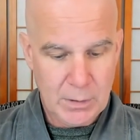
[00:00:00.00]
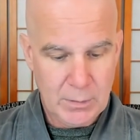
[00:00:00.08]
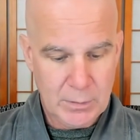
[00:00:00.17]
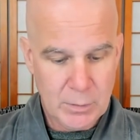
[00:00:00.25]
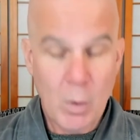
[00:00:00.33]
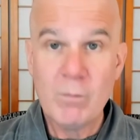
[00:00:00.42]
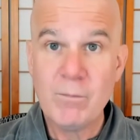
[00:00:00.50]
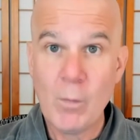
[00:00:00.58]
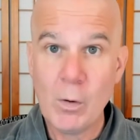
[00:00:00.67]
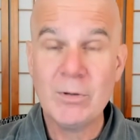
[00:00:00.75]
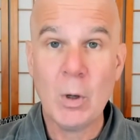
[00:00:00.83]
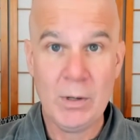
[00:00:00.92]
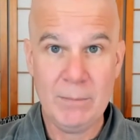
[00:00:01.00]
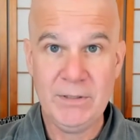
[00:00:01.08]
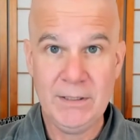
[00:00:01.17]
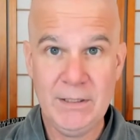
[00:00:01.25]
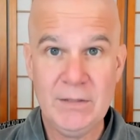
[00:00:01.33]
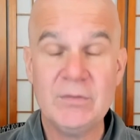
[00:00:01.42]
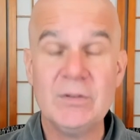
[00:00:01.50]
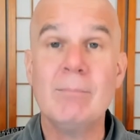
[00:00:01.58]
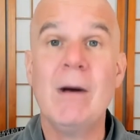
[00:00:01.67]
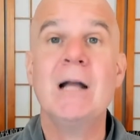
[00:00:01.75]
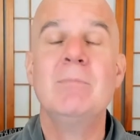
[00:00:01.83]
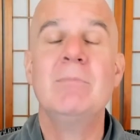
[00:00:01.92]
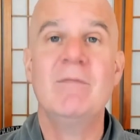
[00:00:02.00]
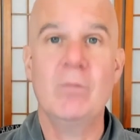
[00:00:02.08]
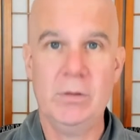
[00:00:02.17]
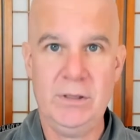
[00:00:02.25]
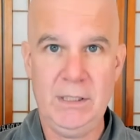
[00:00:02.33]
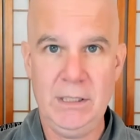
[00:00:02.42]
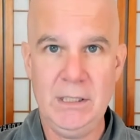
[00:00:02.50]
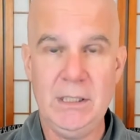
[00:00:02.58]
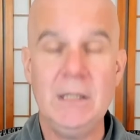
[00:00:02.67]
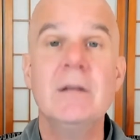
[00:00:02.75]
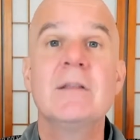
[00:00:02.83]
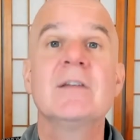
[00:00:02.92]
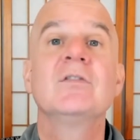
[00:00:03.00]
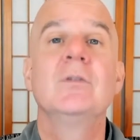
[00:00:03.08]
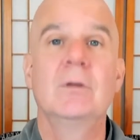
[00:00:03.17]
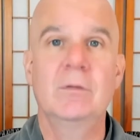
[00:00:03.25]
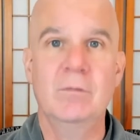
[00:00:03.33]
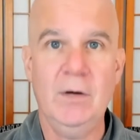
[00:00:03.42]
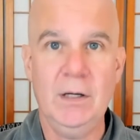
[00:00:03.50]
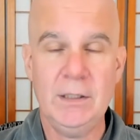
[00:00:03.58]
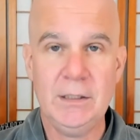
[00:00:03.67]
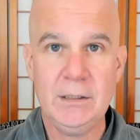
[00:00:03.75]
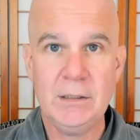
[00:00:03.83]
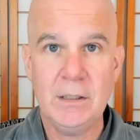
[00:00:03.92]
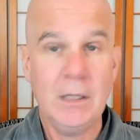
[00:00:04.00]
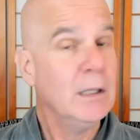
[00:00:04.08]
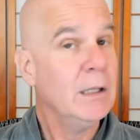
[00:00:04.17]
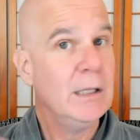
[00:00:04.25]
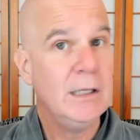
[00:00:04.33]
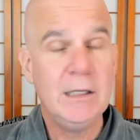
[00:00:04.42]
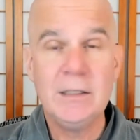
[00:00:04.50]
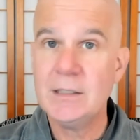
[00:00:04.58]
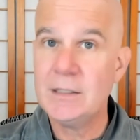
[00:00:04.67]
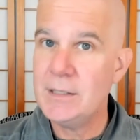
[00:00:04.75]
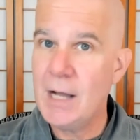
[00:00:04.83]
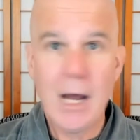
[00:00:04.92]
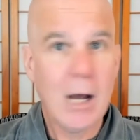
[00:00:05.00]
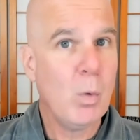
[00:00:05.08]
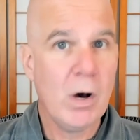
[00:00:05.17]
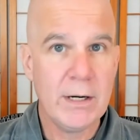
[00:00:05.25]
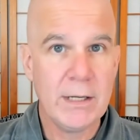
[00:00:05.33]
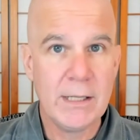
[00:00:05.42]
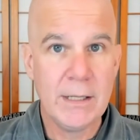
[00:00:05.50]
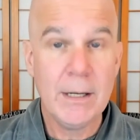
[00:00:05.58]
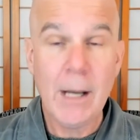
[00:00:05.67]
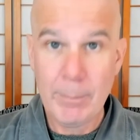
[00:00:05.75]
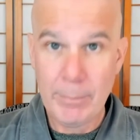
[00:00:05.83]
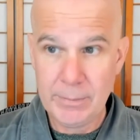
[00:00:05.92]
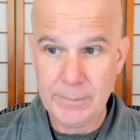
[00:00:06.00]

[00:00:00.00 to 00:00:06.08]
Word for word: no form, no emptiness, the mind before thinking, this nirvana, he did not want to get up.